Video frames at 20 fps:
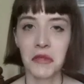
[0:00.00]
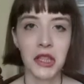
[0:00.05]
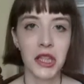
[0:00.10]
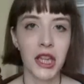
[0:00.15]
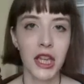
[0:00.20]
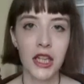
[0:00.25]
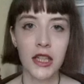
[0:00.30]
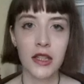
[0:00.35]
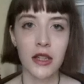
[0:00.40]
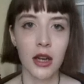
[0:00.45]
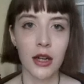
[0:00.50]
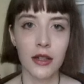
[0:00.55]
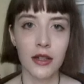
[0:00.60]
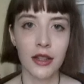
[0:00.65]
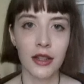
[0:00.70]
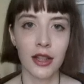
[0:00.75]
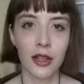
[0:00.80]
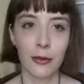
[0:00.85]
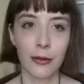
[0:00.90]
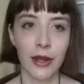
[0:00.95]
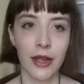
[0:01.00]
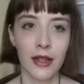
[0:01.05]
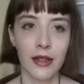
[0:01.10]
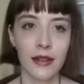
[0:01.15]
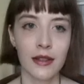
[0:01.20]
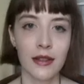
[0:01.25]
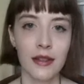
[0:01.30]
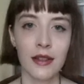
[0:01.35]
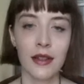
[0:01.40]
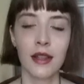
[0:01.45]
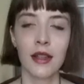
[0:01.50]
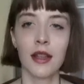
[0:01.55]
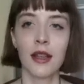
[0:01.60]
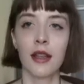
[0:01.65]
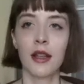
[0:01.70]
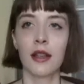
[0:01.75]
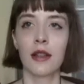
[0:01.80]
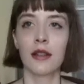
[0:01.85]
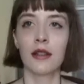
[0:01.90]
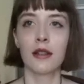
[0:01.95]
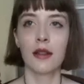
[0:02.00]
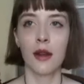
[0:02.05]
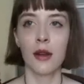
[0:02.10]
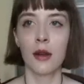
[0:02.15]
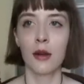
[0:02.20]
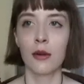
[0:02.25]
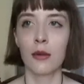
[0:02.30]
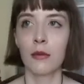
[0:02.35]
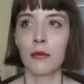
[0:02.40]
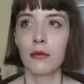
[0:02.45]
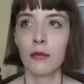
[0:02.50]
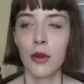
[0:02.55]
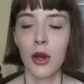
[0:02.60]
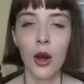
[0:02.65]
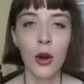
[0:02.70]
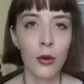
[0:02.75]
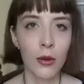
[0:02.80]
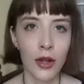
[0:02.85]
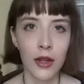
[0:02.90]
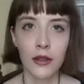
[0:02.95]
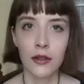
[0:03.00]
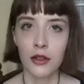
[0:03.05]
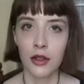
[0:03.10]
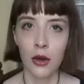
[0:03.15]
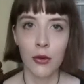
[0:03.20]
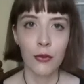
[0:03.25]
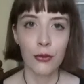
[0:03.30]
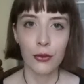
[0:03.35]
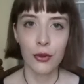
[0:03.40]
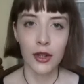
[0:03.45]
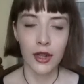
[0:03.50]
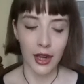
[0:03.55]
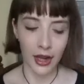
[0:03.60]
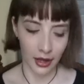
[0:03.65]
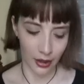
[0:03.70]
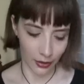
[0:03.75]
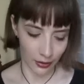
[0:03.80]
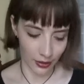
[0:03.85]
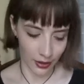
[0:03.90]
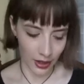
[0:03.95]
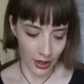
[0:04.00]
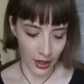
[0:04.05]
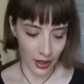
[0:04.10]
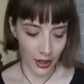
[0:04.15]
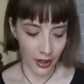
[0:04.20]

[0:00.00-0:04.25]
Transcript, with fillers: Kids aren't in their beds. So, oh well, don't freak out.